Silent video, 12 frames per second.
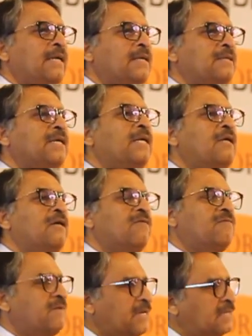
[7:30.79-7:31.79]
a degree
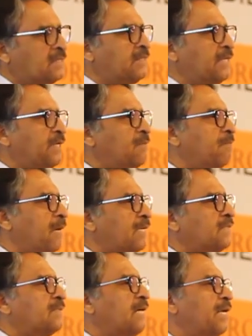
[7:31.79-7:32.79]
of trust that
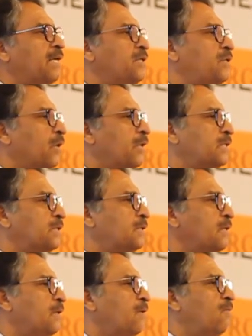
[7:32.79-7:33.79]
Pakistan
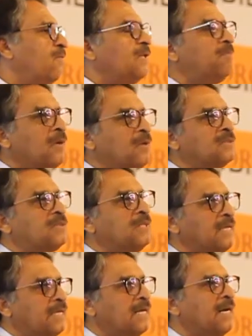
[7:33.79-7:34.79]
enjoys with both
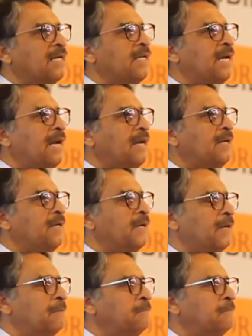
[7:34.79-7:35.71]
Iran and